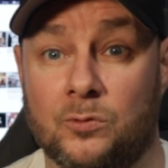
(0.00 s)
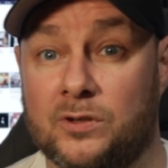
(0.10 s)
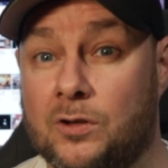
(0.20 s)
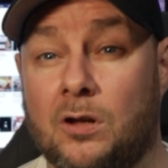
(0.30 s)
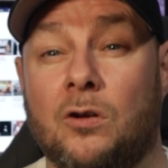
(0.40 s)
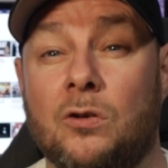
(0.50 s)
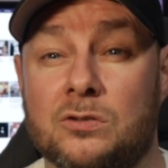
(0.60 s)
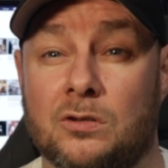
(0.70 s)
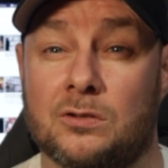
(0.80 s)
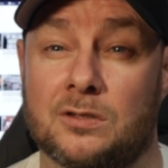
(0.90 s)
We've got all
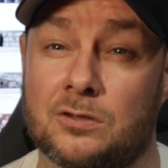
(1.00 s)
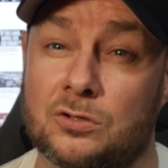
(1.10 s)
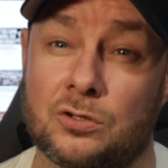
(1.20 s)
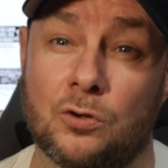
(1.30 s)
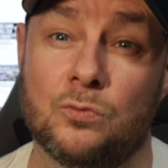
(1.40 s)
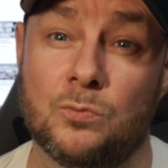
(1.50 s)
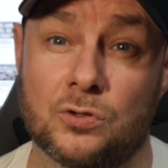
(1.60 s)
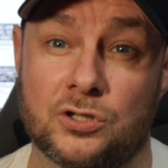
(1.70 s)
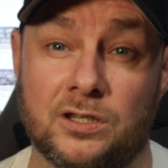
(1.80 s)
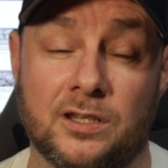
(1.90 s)
sorts. There's so
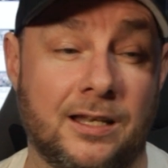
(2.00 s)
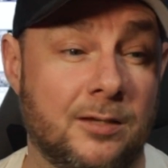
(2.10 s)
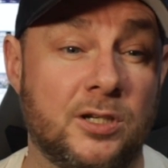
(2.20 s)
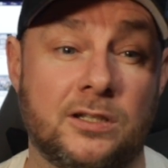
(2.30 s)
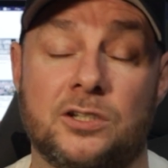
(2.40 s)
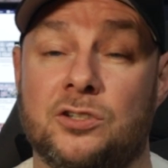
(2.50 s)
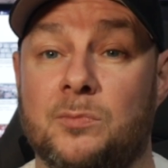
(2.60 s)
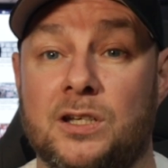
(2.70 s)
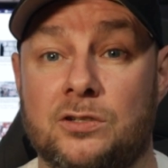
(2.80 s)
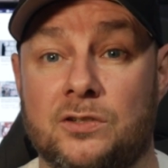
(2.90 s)
much in there. Limited
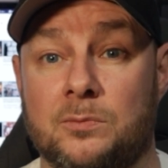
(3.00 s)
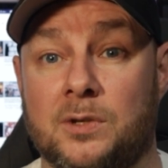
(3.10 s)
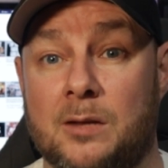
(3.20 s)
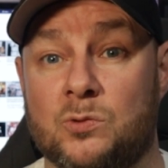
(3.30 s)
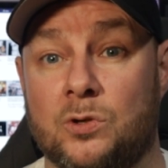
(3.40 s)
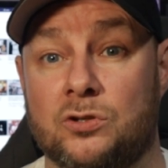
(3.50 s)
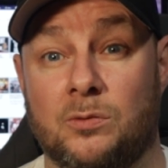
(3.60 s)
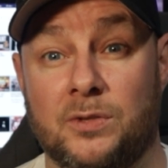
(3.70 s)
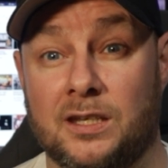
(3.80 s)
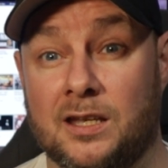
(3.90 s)
edition miniatures from Games
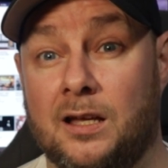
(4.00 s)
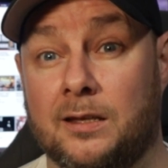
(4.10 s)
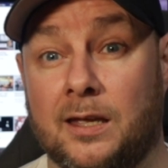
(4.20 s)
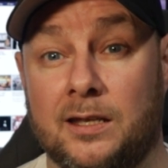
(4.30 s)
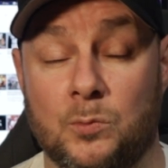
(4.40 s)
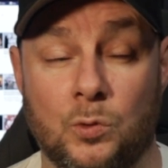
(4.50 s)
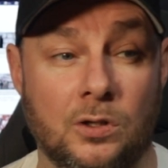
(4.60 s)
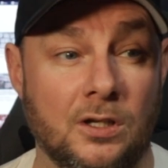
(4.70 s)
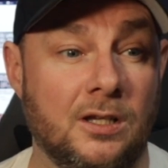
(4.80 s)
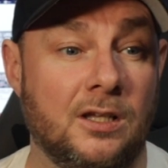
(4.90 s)
Workshop that you can't get anymore.